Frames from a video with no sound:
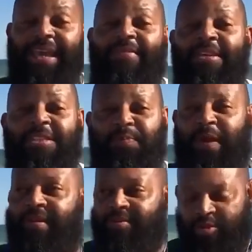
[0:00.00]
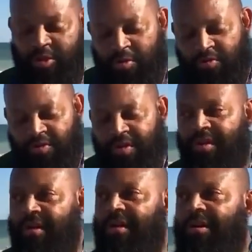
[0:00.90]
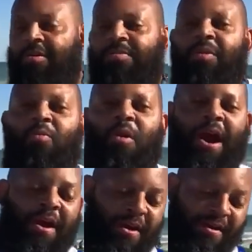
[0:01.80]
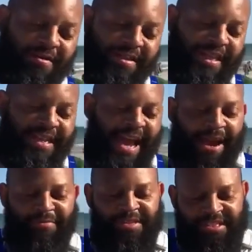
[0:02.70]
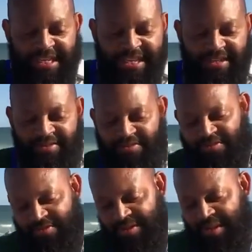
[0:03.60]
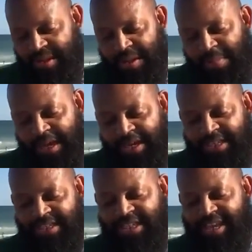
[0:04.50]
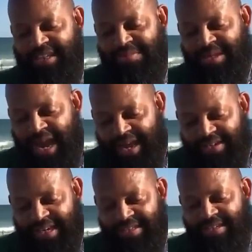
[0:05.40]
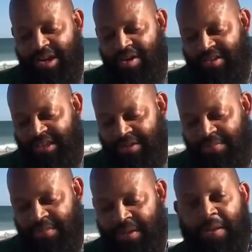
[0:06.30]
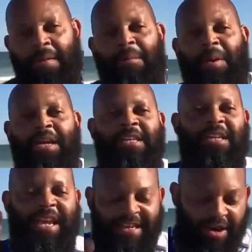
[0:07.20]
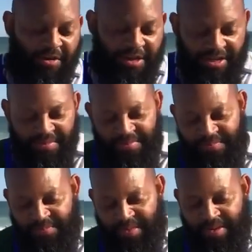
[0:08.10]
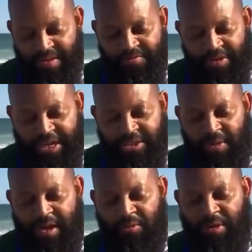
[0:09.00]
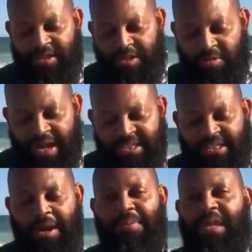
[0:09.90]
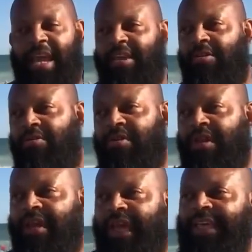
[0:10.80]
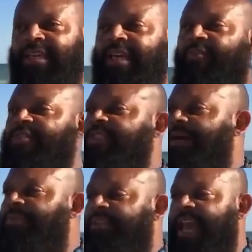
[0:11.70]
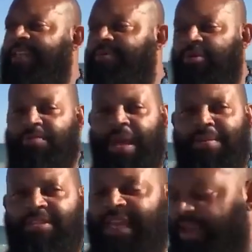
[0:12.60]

Even the spirit of truth, whom the world cannot receive, because it seeth him not, neither knoweth him, but ye know him for he dwelleth with you and shall be in you. He looking for something tangible to be able to